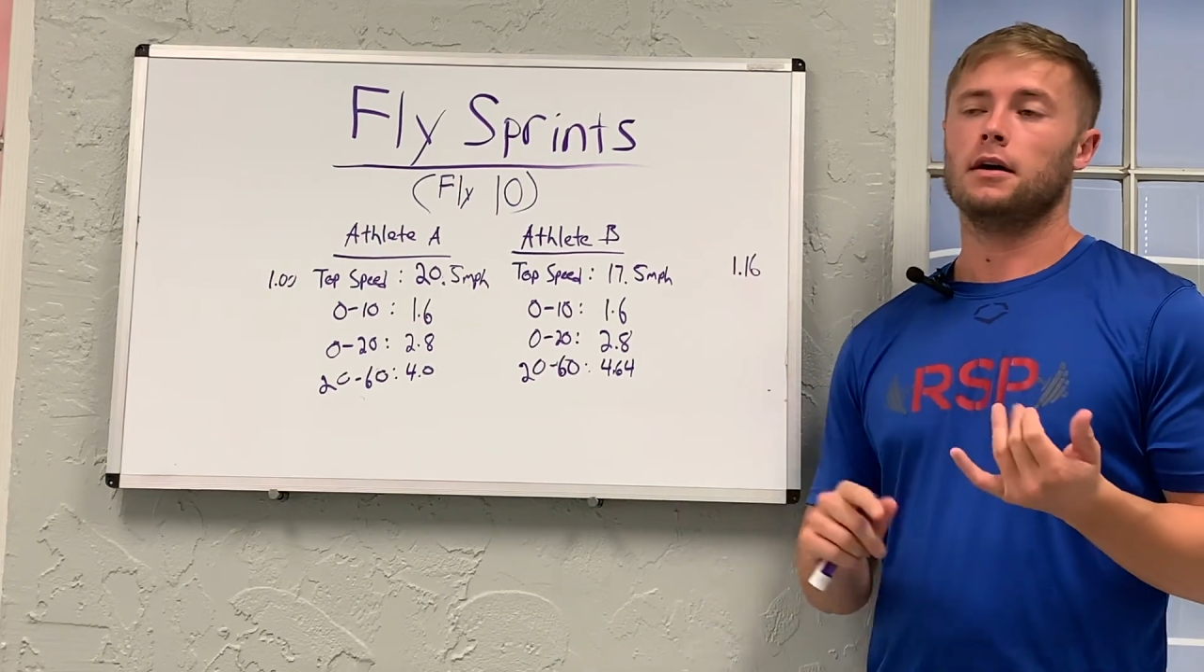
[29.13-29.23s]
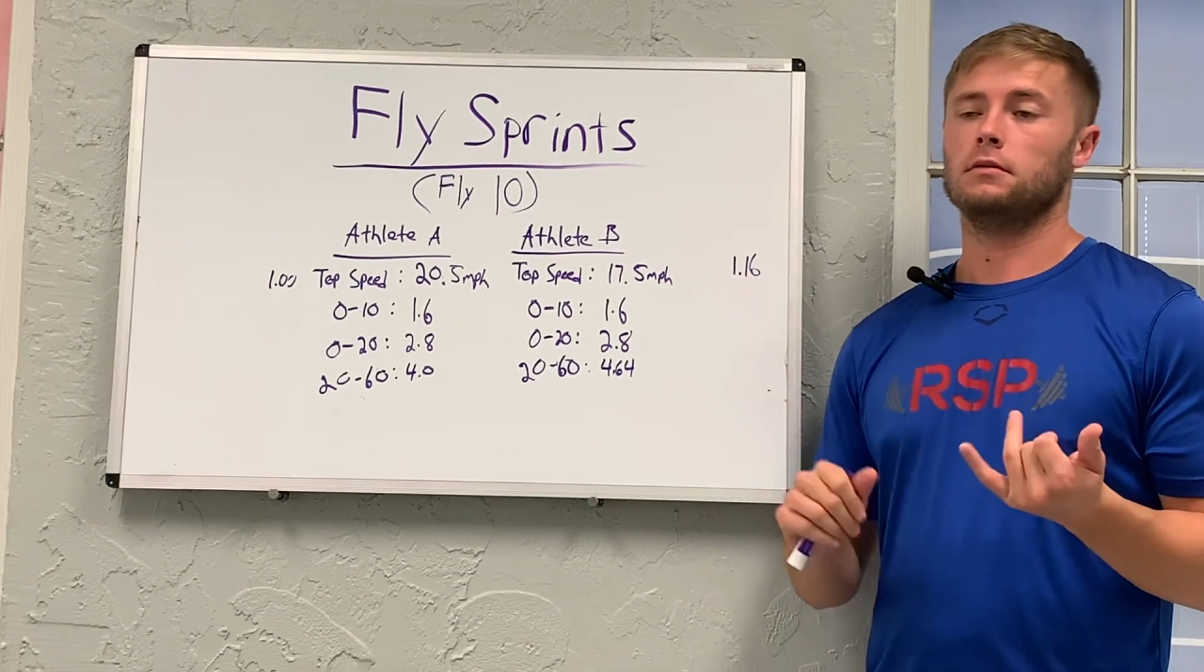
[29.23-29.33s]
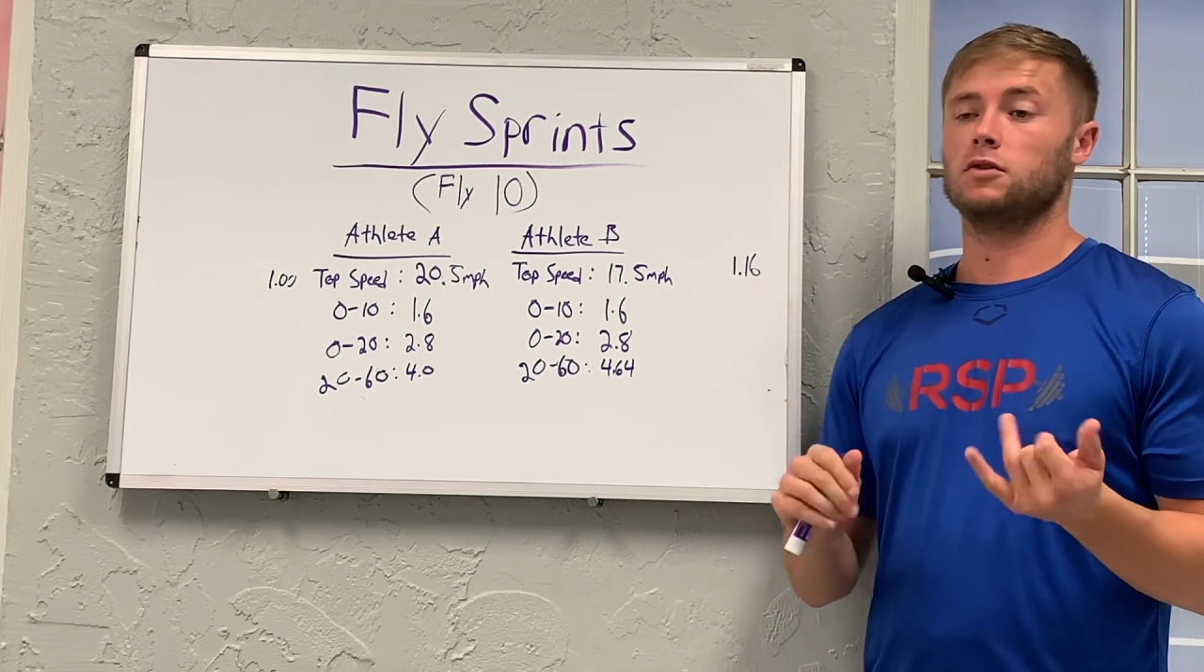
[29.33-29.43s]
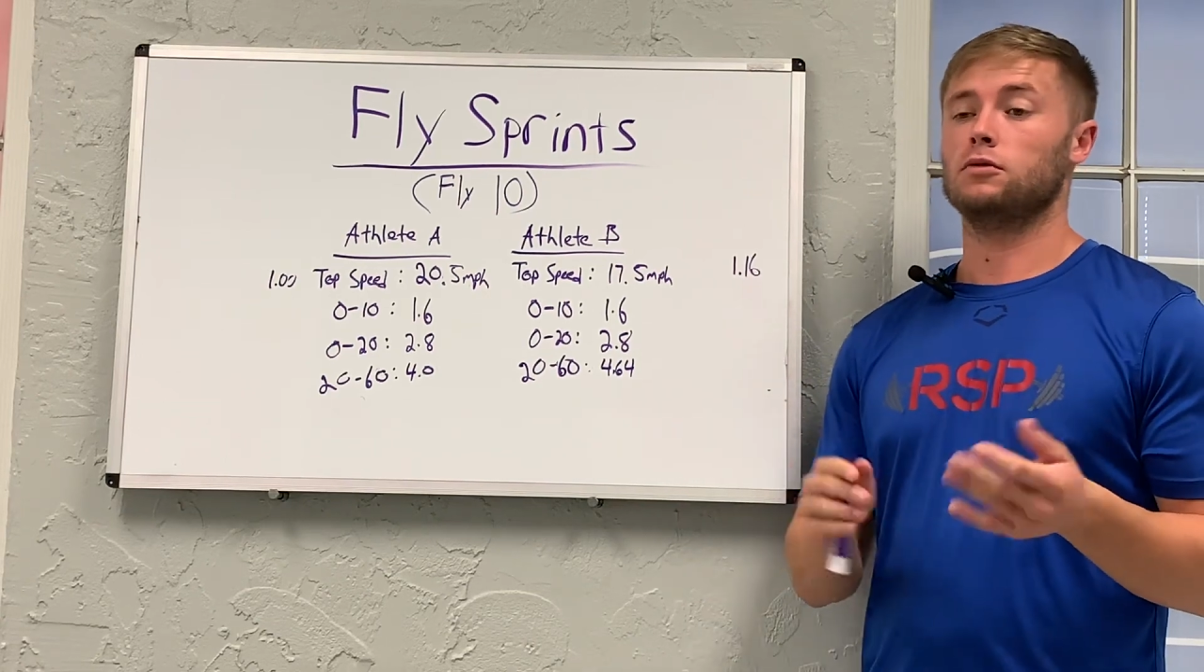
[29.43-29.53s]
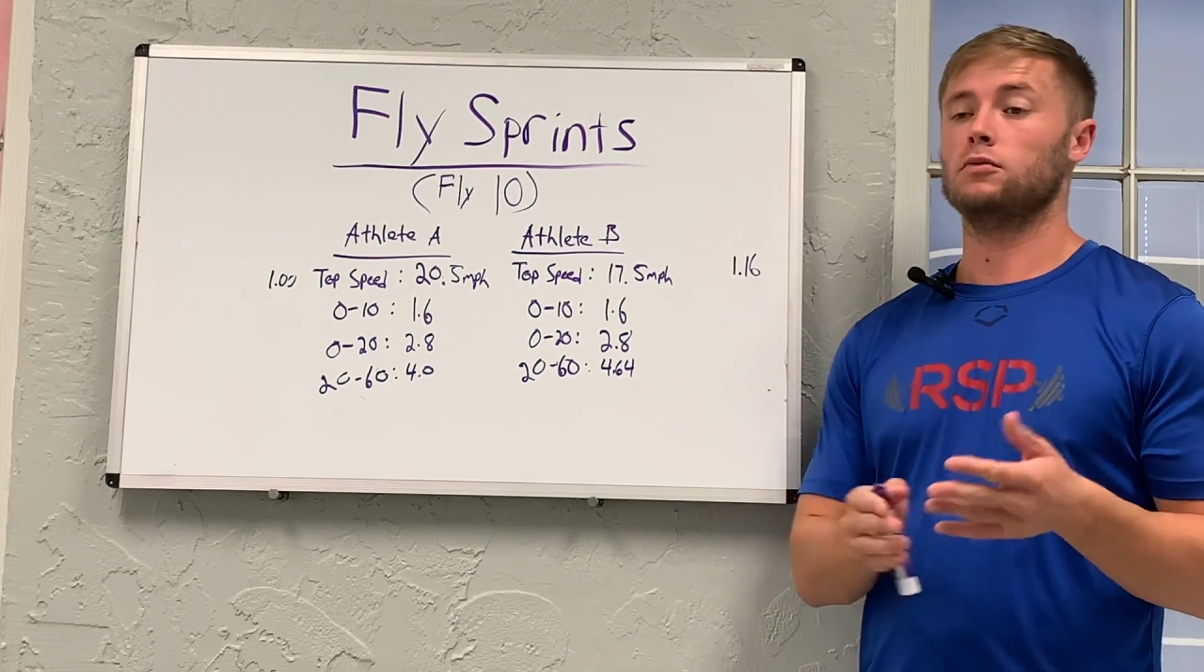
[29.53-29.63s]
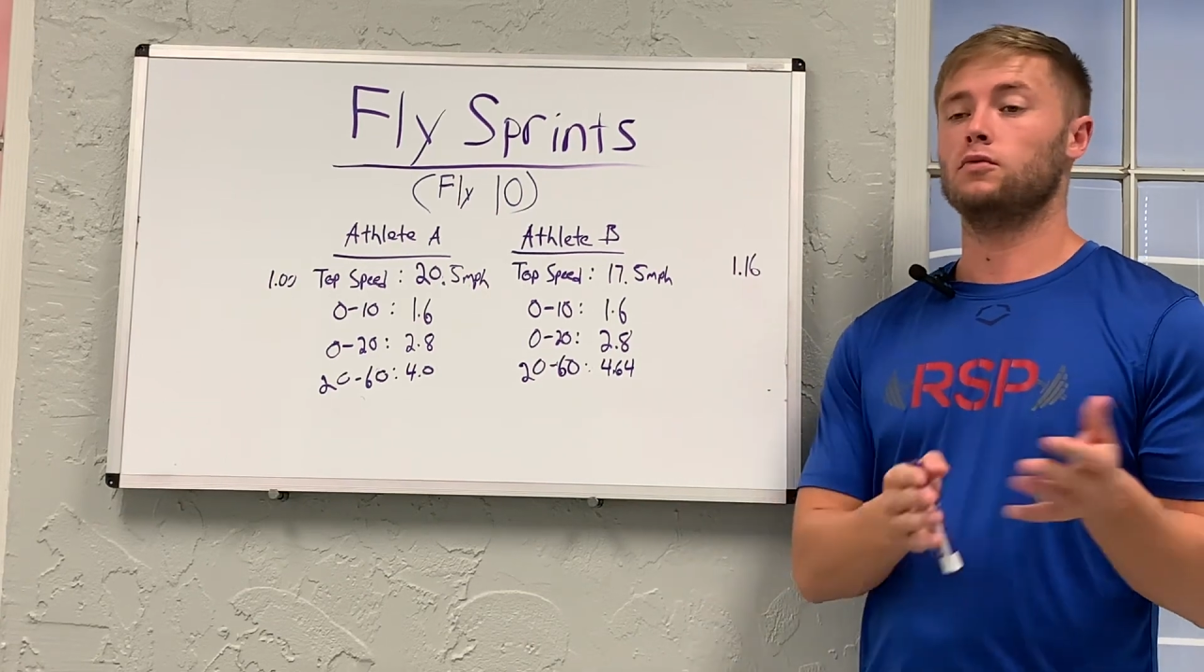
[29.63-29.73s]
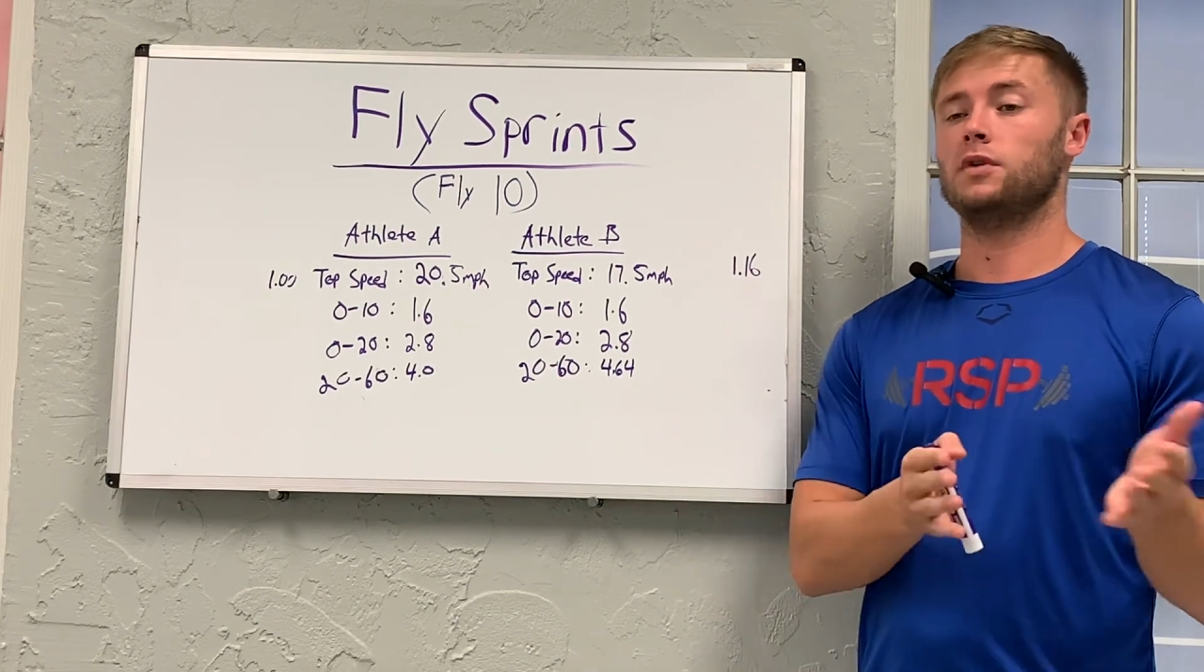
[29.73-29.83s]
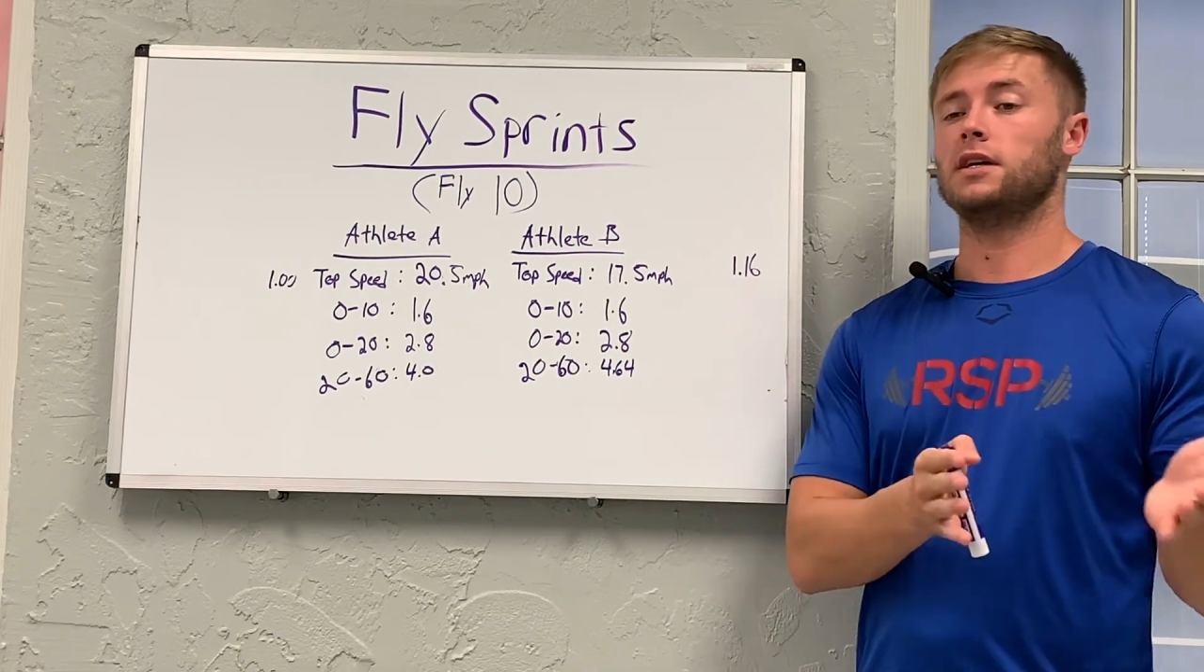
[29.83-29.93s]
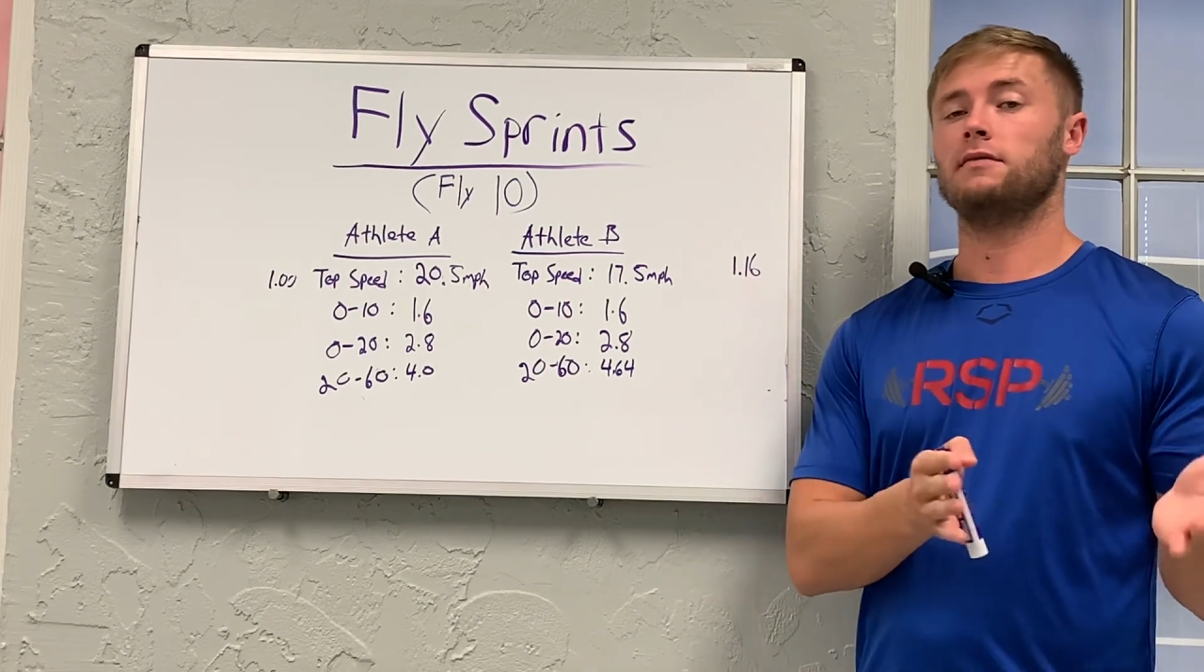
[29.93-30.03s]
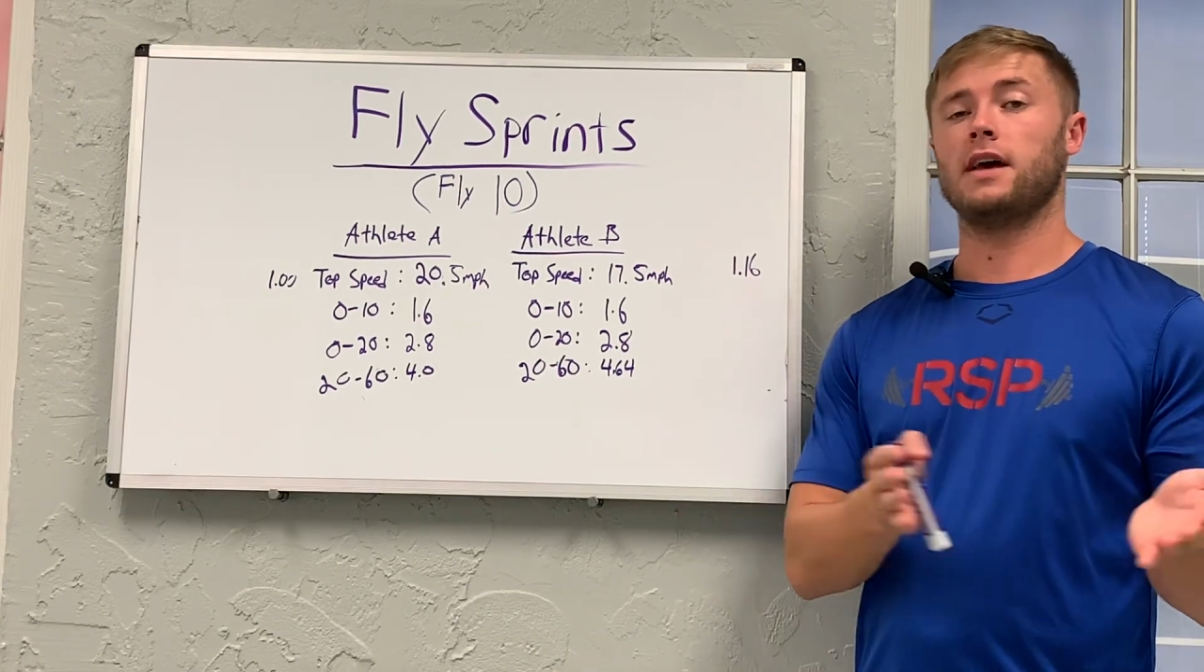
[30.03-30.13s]
So
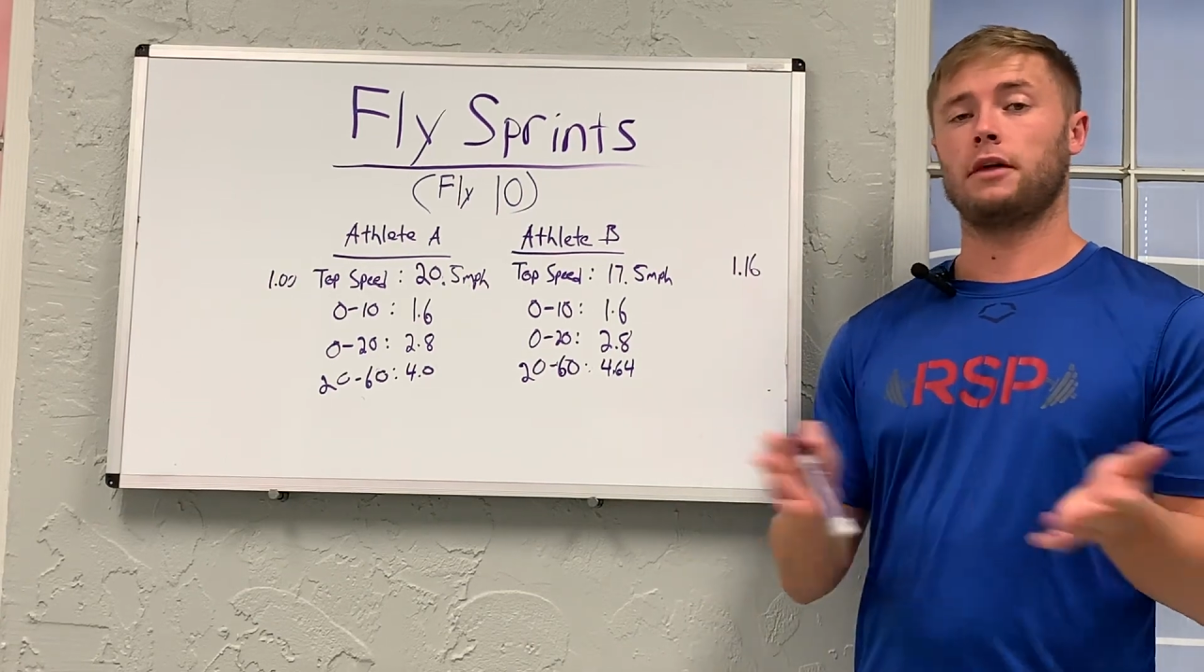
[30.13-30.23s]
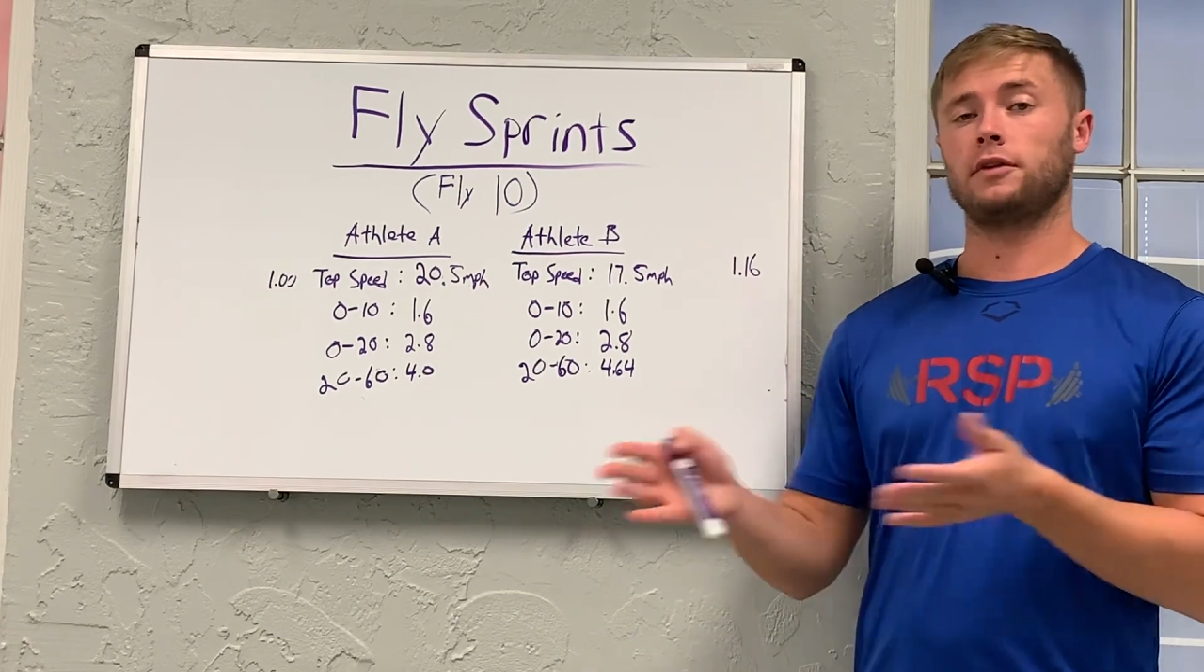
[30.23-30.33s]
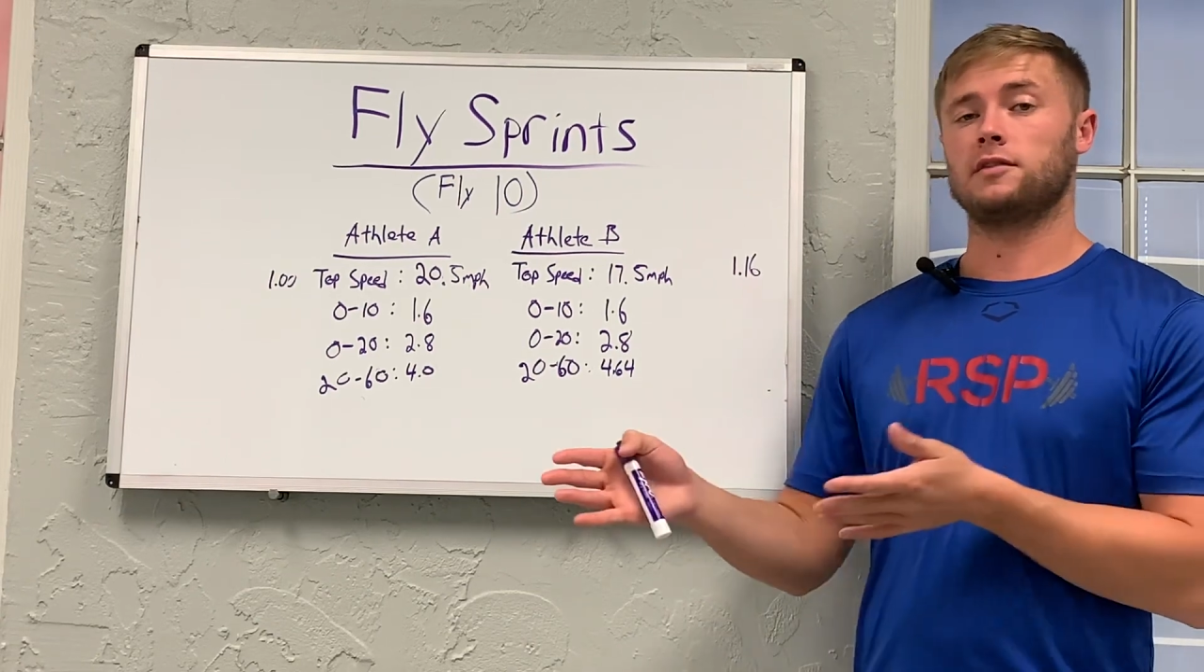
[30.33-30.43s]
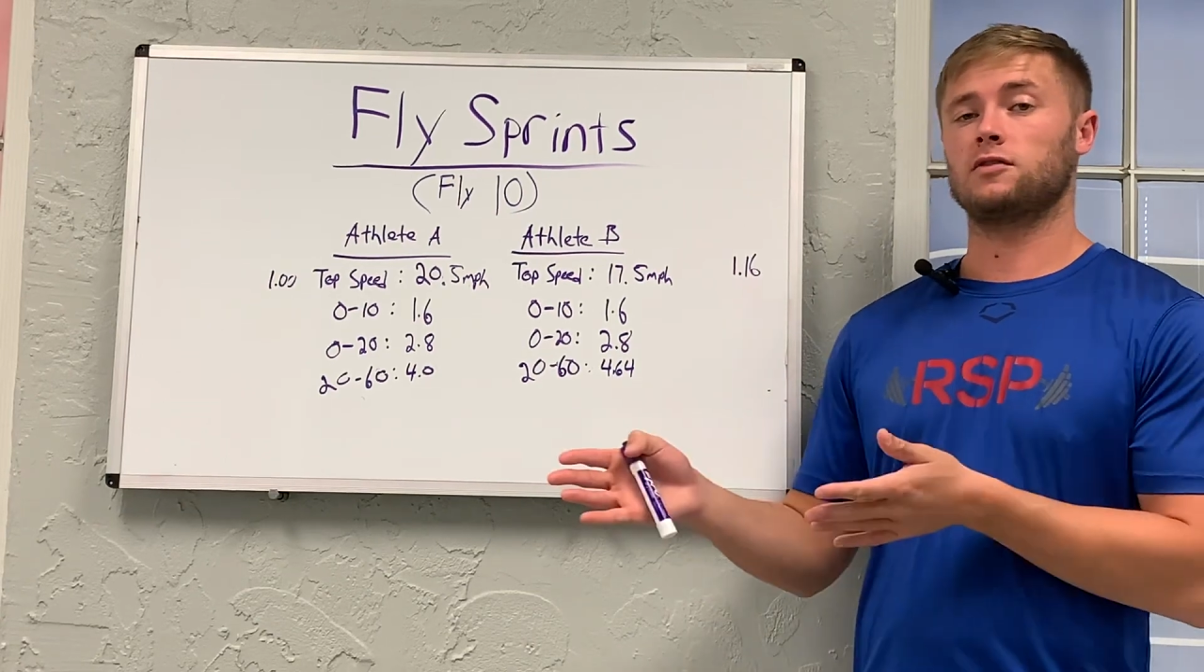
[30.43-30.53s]
we give the athletes a